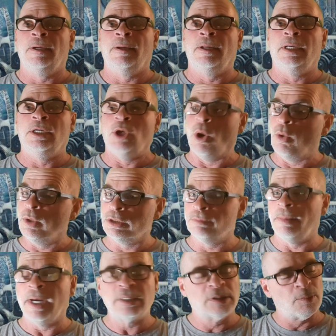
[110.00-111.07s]
He always
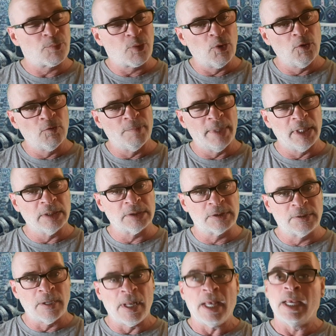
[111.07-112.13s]
makes improvements.
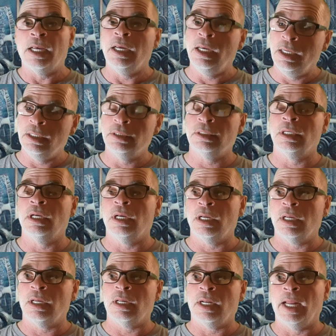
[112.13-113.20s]
He,
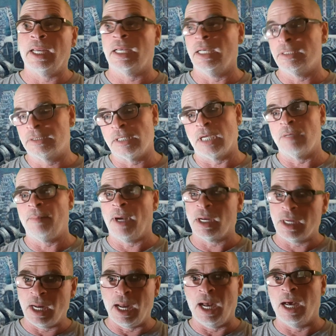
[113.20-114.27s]
like I said about
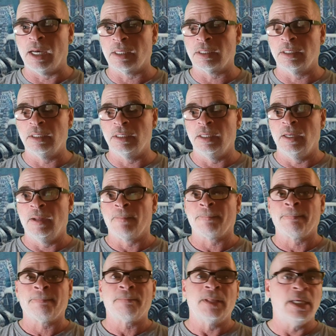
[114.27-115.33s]
Hardy,
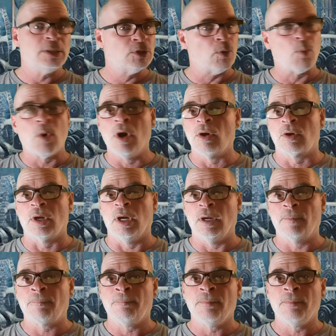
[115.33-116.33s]
he's a worker.